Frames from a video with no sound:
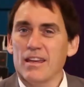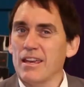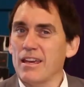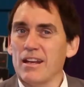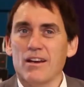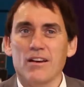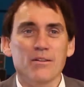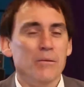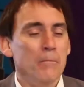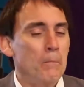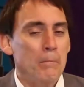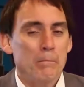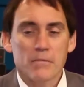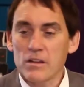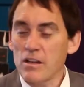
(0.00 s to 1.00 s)

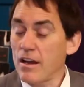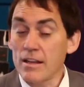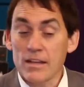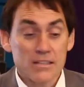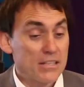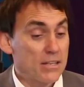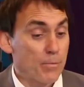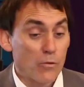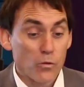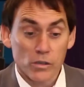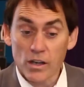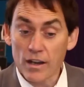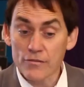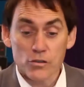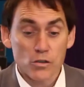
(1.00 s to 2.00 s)
Like I said before,
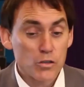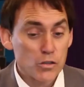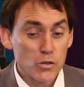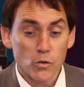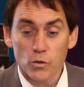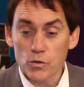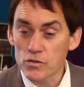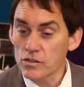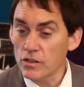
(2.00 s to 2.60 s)
life's too short.